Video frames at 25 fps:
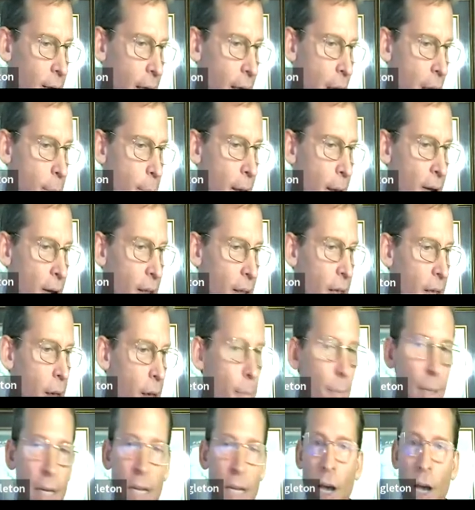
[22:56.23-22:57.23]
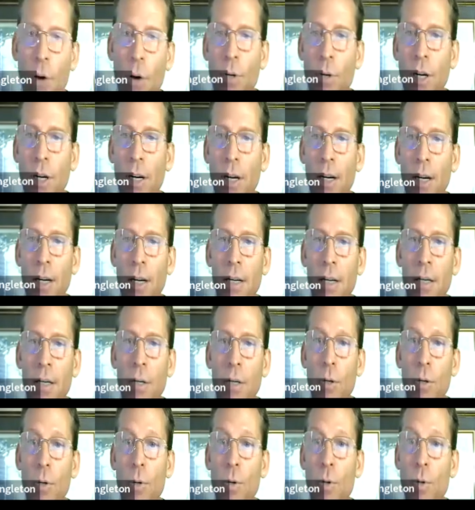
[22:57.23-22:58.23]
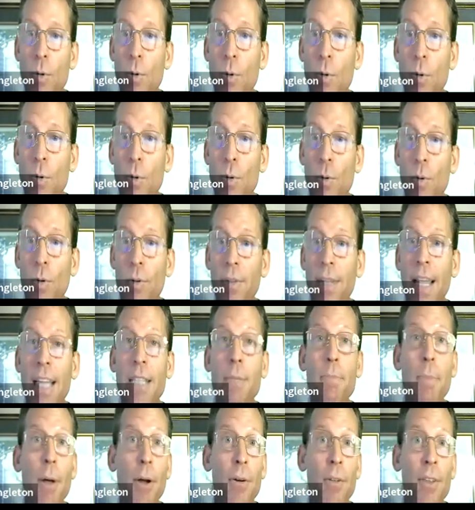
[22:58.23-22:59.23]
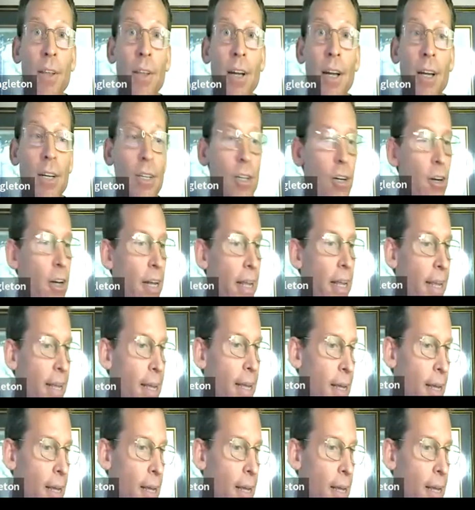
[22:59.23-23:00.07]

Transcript: How about a company owner? Ooh, that's better than an attorney.